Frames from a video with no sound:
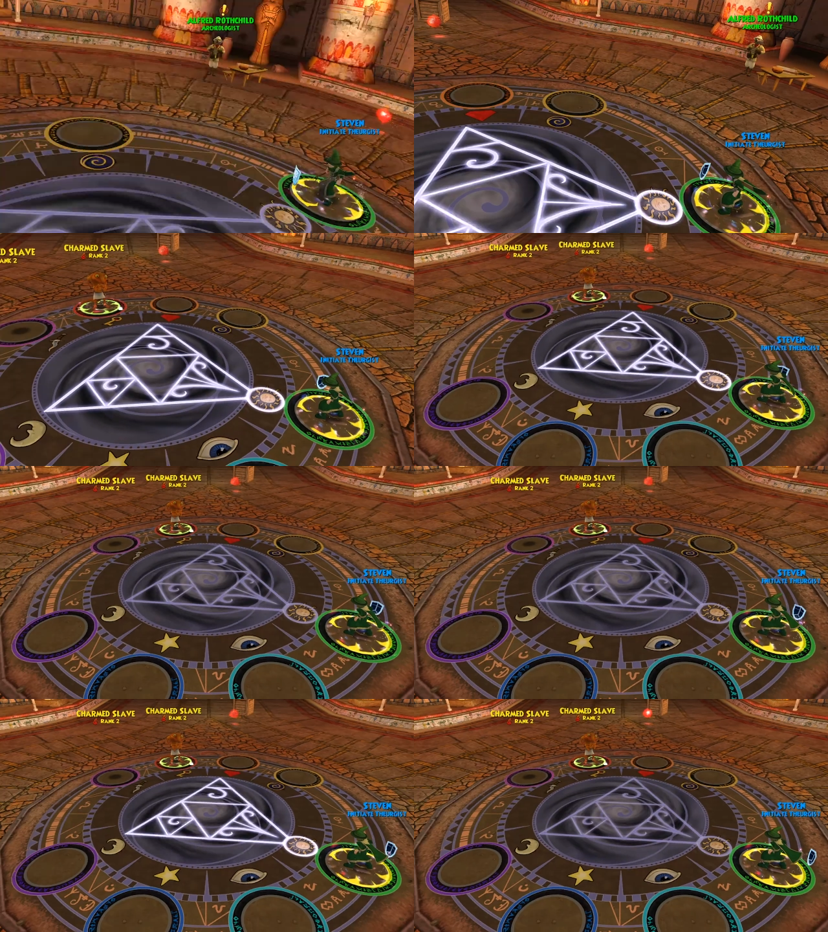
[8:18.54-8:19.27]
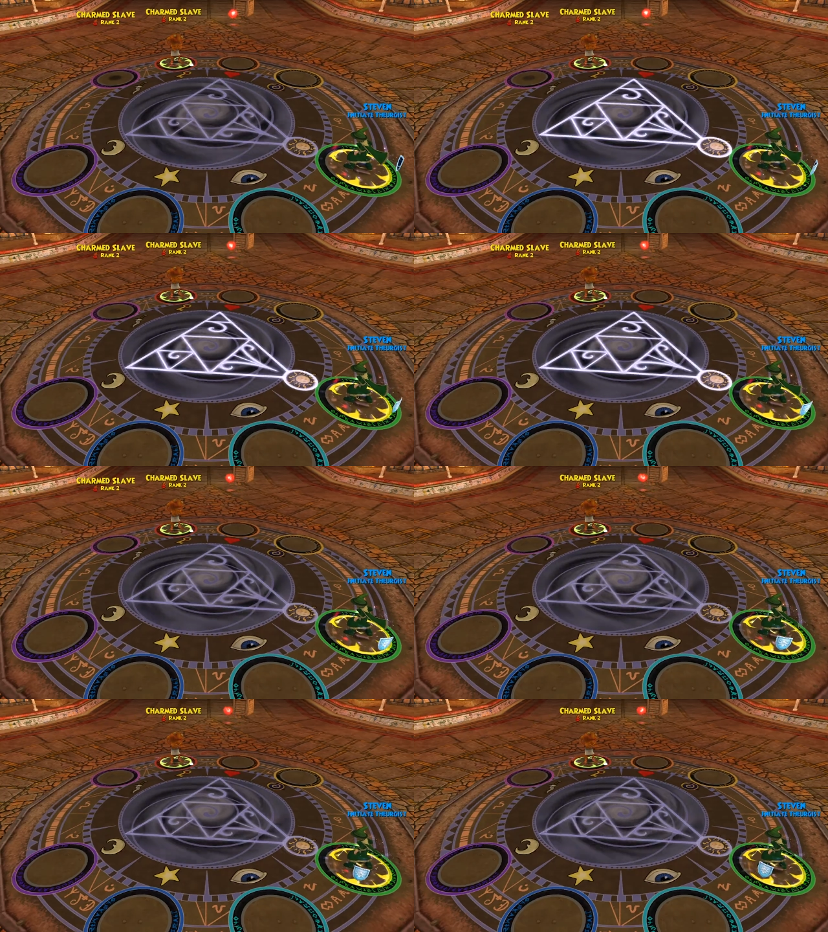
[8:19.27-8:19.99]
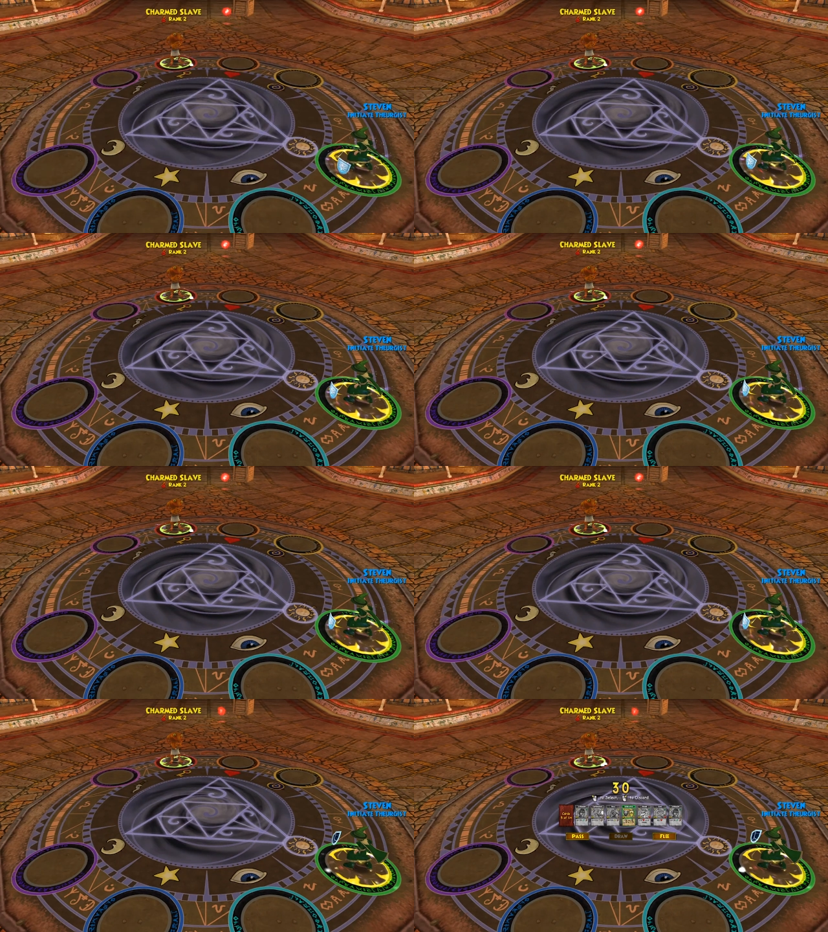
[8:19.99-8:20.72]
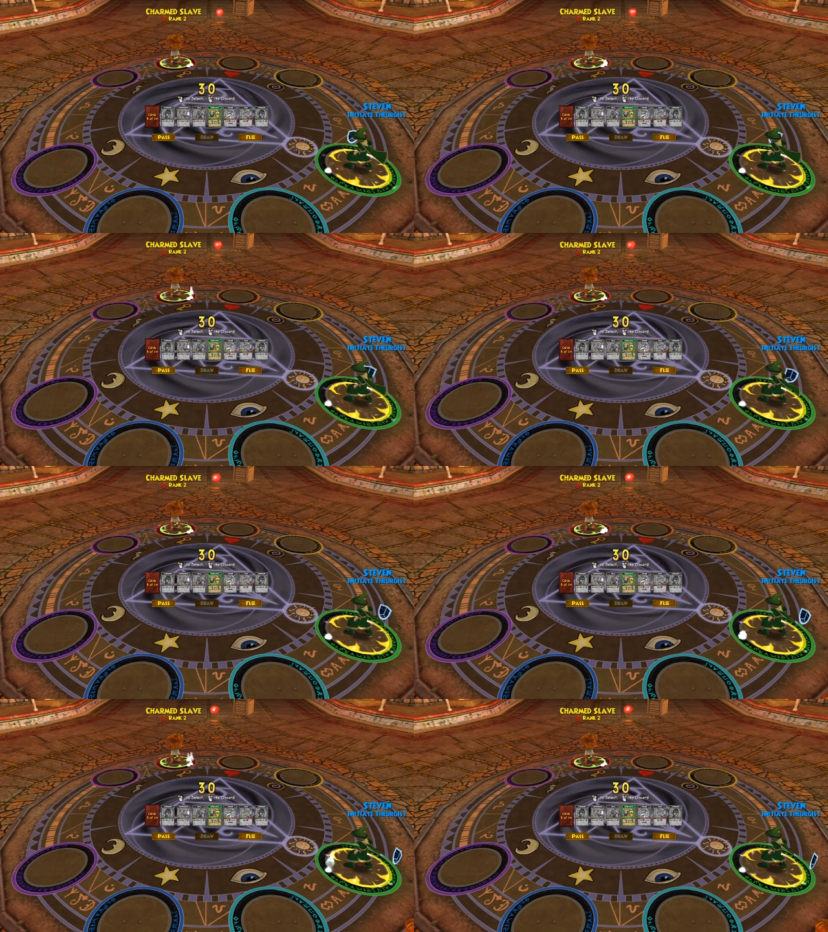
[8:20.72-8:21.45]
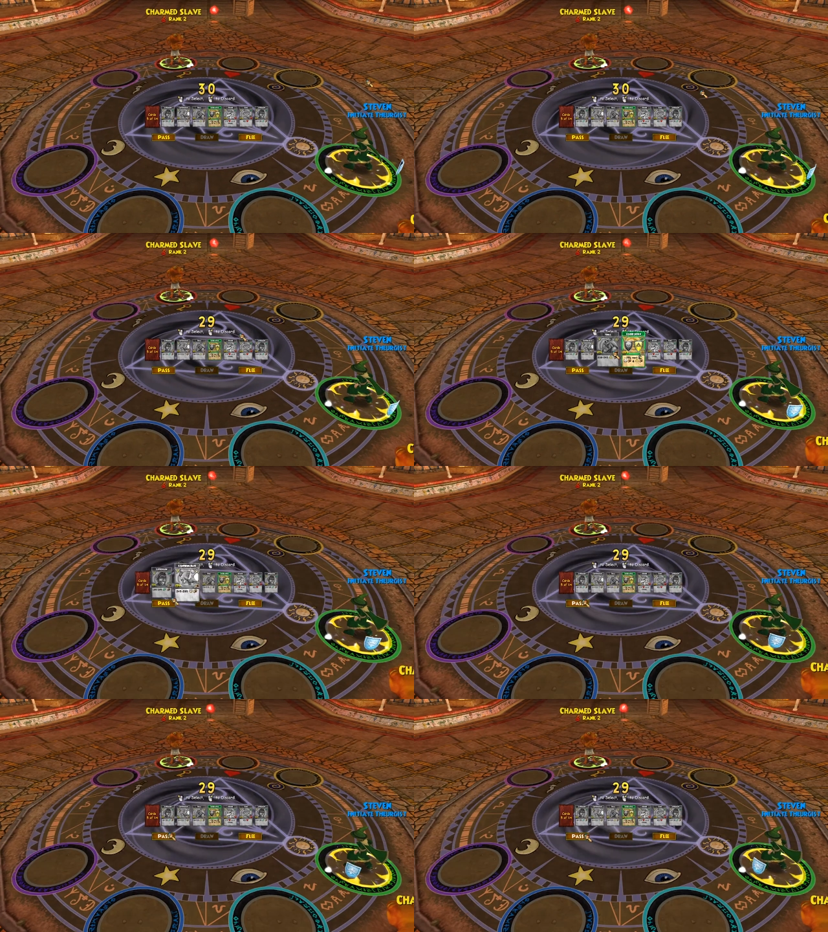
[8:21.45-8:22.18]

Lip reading: Nobody's mouth can be seen.